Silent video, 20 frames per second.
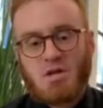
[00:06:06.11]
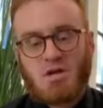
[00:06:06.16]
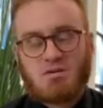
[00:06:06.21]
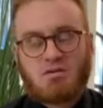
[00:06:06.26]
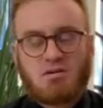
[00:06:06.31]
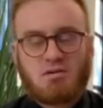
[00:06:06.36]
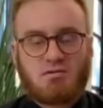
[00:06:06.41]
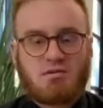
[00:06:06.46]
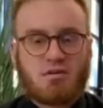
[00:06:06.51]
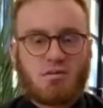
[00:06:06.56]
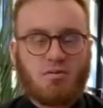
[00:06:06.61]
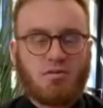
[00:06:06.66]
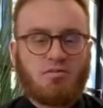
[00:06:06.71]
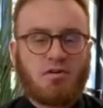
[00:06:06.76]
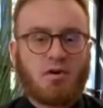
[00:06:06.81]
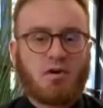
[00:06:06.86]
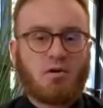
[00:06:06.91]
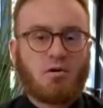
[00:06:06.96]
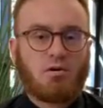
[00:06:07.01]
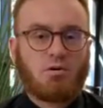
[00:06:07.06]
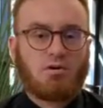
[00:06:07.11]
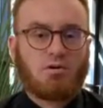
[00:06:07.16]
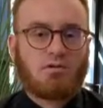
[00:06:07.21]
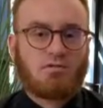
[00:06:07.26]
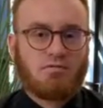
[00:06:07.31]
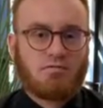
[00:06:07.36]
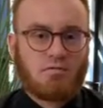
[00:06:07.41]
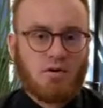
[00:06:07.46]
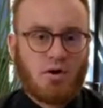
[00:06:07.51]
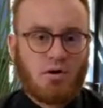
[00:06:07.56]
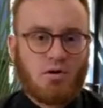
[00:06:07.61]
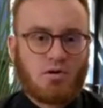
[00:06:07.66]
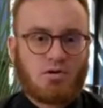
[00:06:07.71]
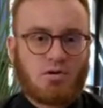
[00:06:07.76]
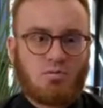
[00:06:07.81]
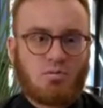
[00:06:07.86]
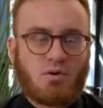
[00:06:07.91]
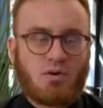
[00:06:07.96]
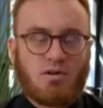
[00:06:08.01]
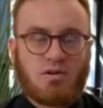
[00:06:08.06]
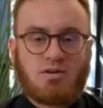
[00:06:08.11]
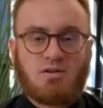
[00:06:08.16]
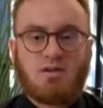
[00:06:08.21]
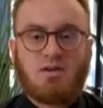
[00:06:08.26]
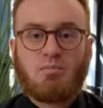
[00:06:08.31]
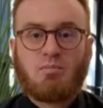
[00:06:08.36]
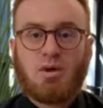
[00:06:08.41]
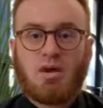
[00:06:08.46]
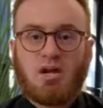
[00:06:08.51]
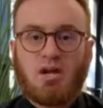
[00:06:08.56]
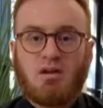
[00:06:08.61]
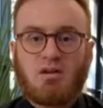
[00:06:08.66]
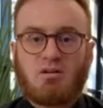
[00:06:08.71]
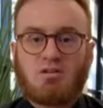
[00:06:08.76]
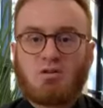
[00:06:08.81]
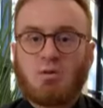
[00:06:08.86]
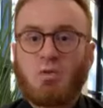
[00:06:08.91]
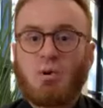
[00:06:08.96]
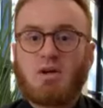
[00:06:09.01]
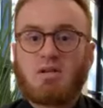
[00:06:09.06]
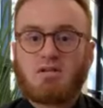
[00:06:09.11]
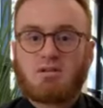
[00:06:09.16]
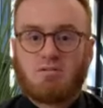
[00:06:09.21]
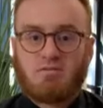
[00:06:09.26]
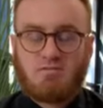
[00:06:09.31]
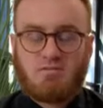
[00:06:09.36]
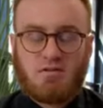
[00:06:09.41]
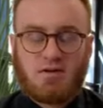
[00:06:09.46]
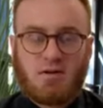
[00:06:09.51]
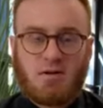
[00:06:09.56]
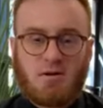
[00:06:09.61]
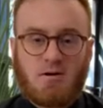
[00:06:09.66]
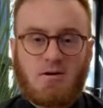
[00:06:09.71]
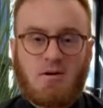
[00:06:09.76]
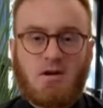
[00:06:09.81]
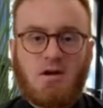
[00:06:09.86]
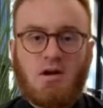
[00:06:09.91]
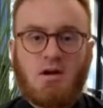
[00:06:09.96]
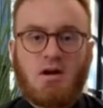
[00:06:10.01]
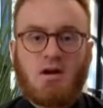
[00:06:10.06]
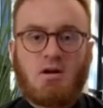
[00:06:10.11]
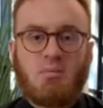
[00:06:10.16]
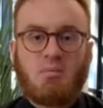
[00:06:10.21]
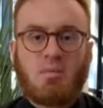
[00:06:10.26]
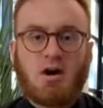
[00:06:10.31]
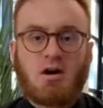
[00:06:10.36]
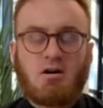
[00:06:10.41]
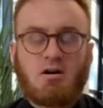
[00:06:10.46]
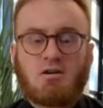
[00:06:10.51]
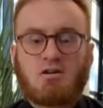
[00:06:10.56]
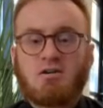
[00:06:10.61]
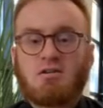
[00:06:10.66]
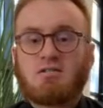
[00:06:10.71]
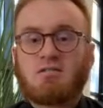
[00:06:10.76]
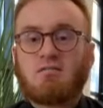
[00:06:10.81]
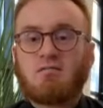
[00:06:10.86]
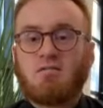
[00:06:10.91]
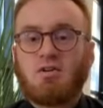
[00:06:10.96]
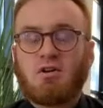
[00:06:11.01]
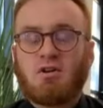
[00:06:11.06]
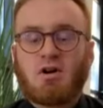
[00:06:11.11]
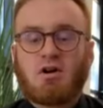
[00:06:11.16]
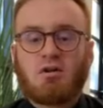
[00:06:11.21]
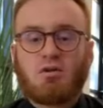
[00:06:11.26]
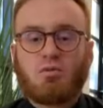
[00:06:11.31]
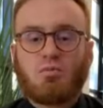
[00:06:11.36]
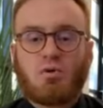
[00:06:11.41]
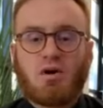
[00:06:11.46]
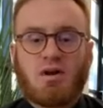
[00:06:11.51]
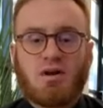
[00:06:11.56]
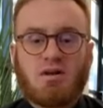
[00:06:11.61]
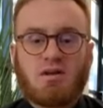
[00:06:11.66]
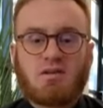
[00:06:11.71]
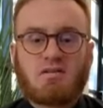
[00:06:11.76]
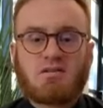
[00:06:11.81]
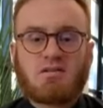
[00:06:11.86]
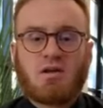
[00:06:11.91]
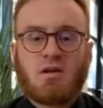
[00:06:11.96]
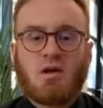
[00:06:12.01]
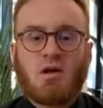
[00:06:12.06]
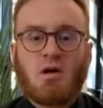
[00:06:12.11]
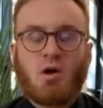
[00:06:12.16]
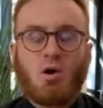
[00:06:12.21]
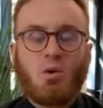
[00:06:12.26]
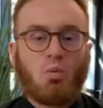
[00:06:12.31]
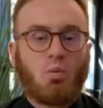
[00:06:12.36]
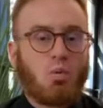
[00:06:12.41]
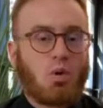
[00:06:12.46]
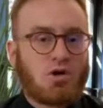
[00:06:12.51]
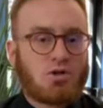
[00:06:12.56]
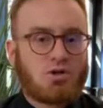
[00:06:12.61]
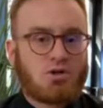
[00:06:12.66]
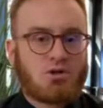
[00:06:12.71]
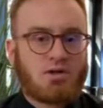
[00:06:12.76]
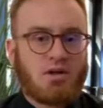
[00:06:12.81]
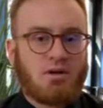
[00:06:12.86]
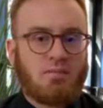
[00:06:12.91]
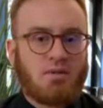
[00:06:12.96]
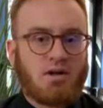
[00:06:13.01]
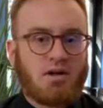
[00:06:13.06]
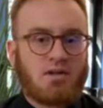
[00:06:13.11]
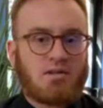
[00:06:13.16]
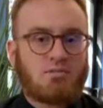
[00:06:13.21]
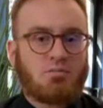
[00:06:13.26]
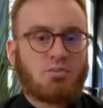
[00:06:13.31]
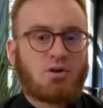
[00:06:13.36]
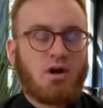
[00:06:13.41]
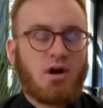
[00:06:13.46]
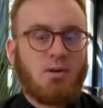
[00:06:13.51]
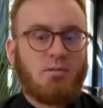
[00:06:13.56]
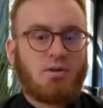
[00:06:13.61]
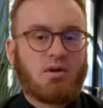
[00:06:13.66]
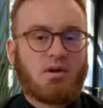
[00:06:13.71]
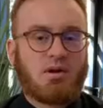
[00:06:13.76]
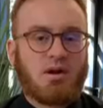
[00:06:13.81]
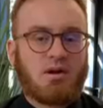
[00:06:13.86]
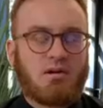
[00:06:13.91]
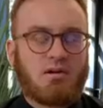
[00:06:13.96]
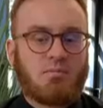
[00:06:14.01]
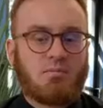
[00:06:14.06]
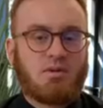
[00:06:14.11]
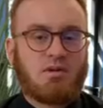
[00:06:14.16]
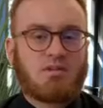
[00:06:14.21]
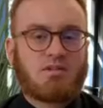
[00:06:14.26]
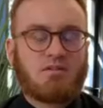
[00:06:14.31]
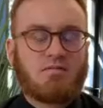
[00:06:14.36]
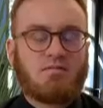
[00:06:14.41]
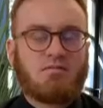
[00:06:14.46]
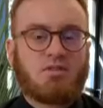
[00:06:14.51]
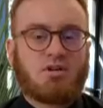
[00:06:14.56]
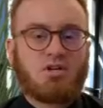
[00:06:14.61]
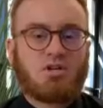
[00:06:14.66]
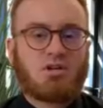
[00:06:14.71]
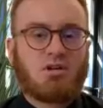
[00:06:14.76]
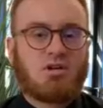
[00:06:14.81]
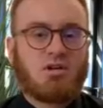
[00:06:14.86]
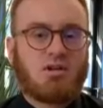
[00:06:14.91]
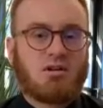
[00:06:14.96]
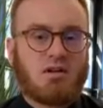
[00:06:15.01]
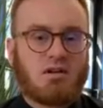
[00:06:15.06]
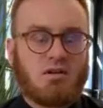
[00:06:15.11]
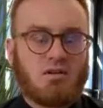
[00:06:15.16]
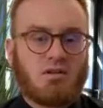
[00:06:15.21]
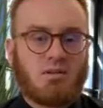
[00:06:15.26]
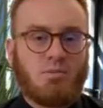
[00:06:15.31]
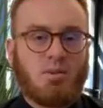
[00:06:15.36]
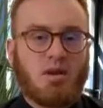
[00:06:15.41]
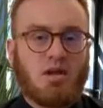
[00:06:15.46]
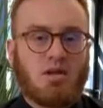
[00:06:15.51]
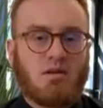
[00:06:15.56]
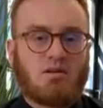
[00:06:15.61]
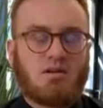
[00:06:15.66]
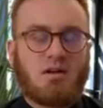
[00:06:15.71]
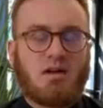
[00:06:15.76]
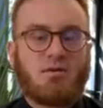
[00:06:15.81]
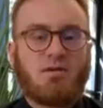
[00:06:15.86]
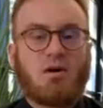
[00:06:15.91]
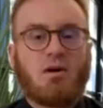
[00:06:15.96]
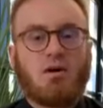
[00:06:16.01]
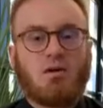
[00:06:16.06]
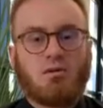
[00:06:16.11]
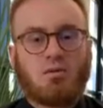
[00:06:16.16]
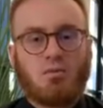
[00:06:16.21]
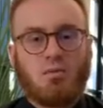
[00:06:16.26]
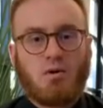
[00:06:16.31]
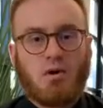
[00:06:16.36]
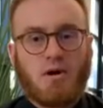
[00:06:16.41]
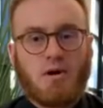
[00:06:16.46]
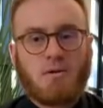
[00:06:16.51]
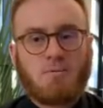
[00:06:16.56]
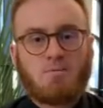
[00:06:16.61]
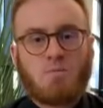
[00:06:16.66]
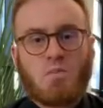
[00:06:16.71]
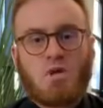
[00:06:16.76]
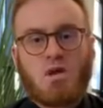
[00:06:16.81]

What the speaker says: So some of our older folks where the knee pain is quite severe, moderate to severe arthritis, one treatment is probably not going to be sufficient to get the pain down all the way.